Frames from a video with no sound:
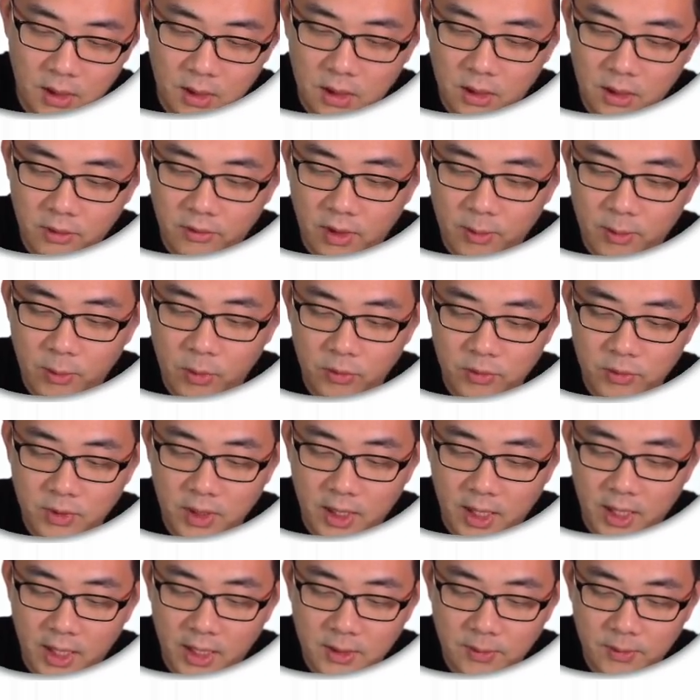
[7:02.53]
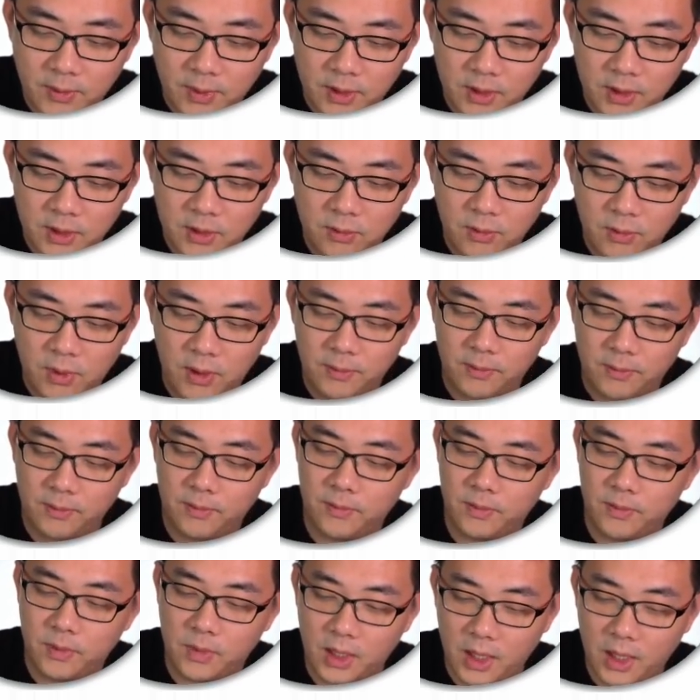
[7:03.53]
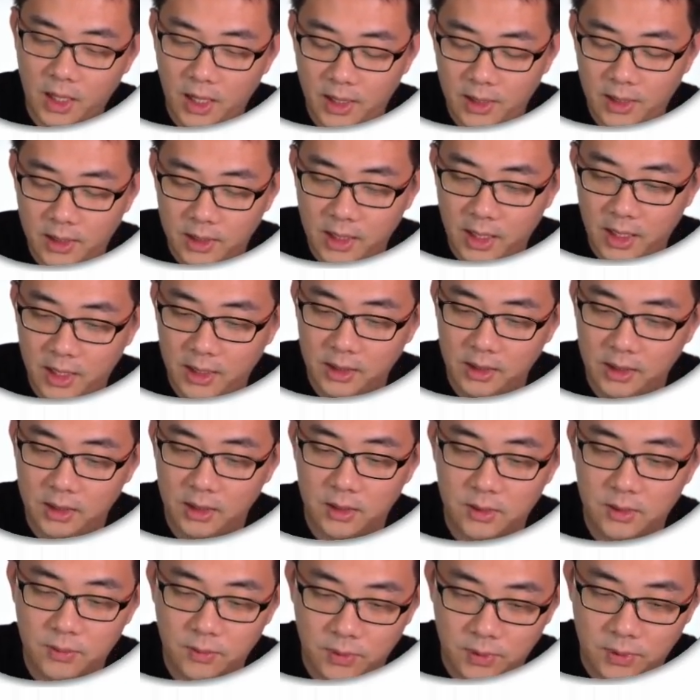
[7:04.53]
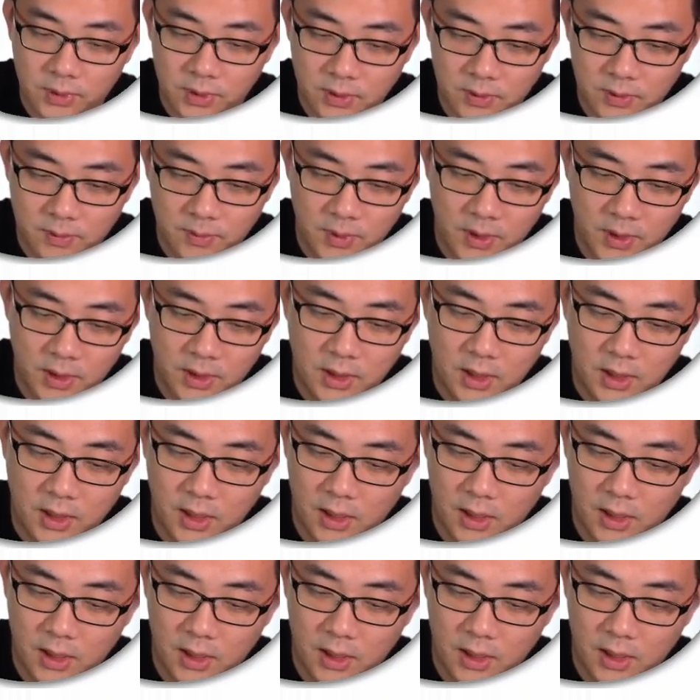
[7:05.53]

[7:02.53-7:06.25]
divide both sides x minus 1. And then this will just be